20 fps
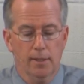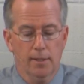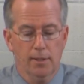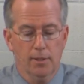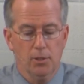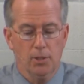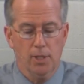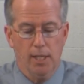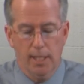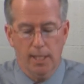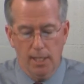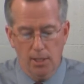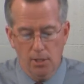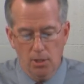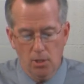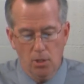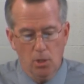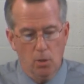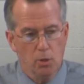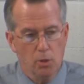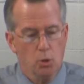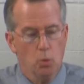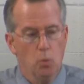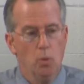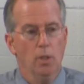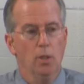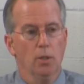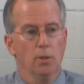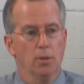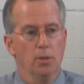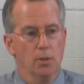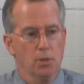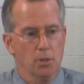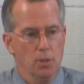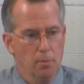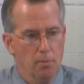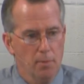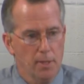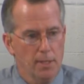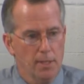seeking to do his will, to
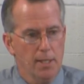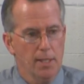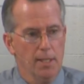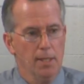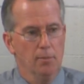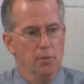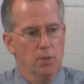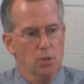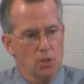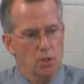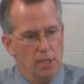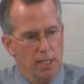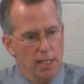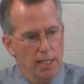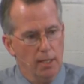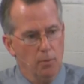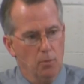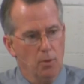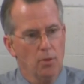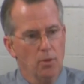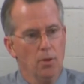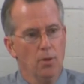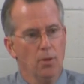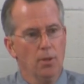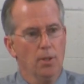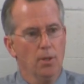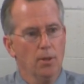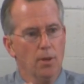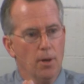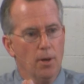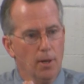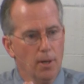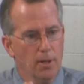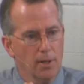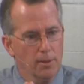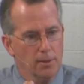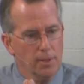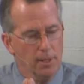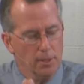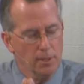submit to him, to seek him with all your
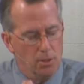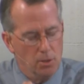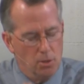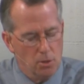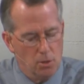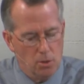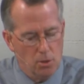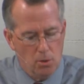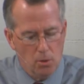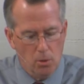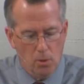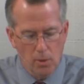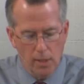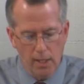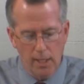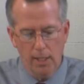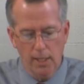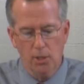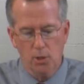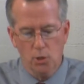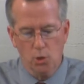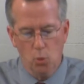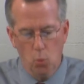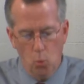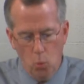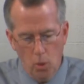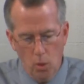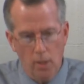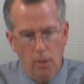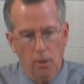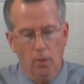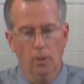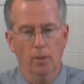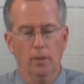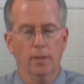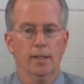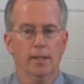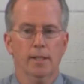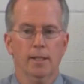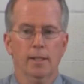heart, and to do his will
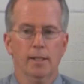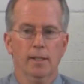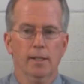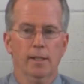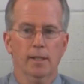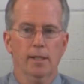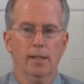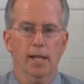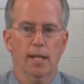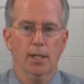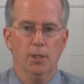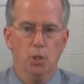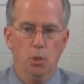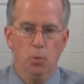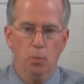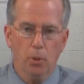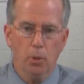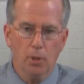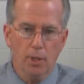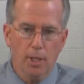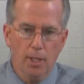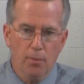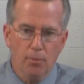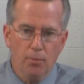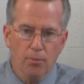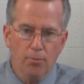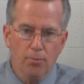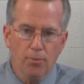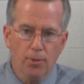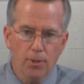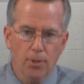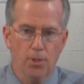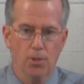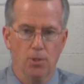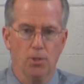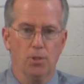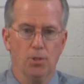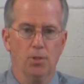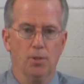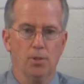As you put him
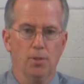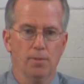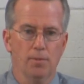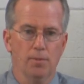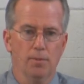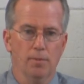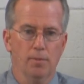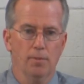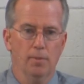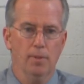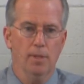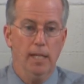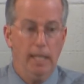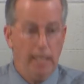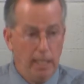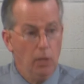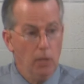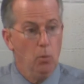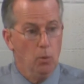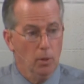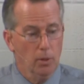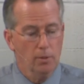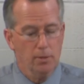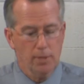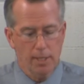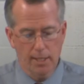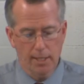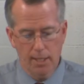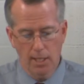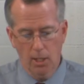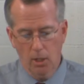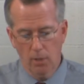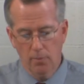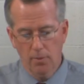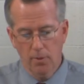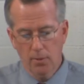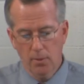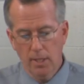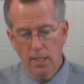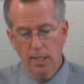first, he will take care of
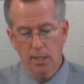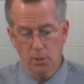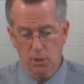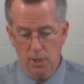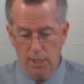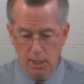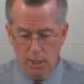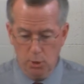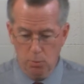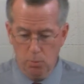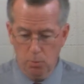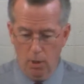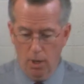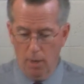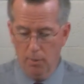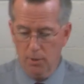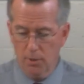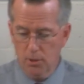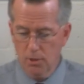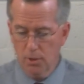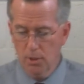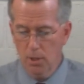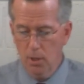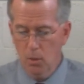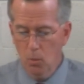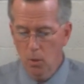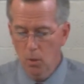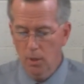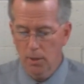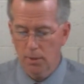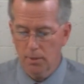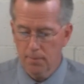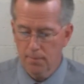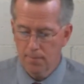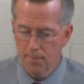your needs. He has promised that he would.